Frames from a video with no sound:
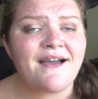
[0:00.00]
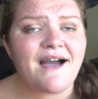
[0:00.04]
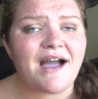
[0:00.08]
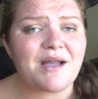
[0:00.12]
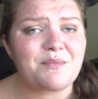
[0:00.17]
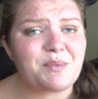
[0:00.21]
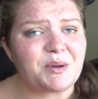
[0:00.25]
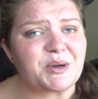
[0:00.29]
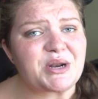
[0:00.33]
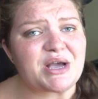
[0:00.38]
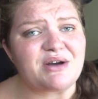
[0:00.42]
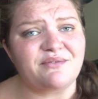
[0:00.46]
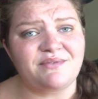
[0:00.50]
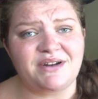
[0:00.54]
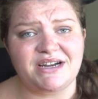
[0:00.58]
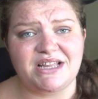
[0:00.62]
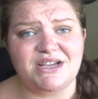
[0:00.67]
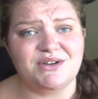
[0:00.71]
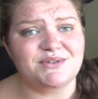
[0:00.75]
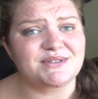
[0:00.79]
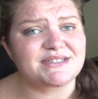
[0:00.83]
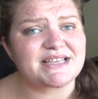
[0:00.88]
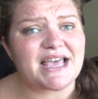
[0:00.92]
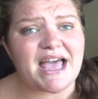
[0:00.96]
I put out
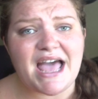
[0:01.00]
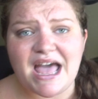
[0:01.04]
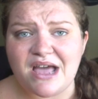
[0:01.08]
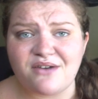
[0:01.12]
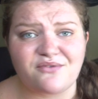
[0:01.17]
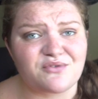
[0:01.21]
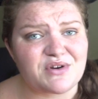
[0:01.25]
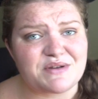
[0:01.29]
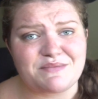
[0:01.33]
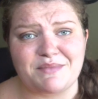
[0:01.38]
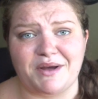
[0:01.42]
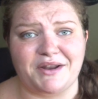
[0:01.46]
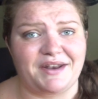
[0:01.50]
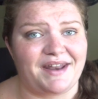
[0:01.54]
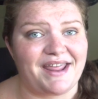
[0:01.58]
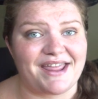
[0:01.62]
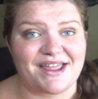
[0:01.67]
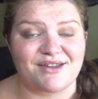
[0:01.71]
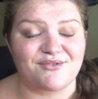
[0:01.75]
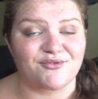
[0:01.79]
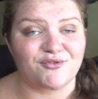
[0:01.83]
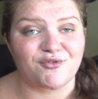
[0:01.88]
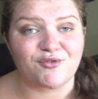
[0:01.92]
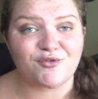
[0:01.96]
videos every Monday
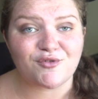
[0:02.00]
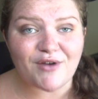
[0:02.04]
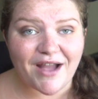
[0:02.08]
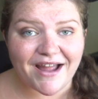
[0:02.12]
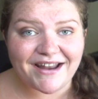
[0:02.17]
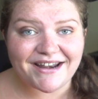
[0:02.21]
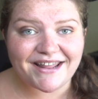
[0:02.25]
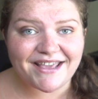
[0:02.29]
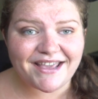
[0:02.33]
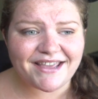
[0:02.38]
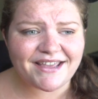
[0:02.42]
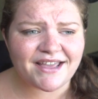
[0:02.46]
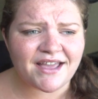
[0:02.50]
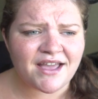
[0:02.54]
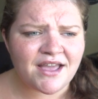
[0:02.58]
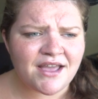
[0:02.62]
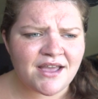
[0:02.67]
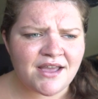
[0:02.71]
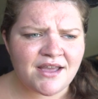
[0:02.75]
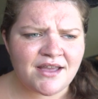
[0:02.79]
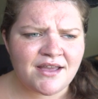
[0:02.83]
and Friday.